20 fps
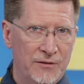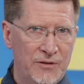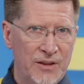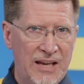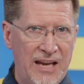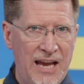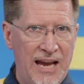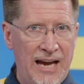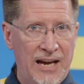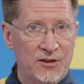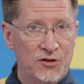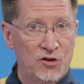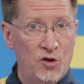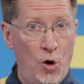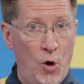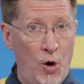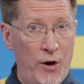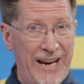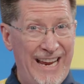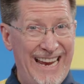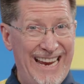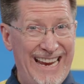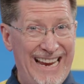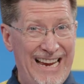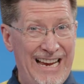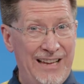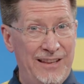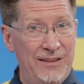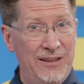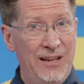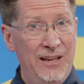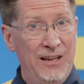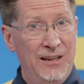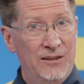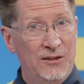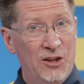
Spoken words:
of the cash on hand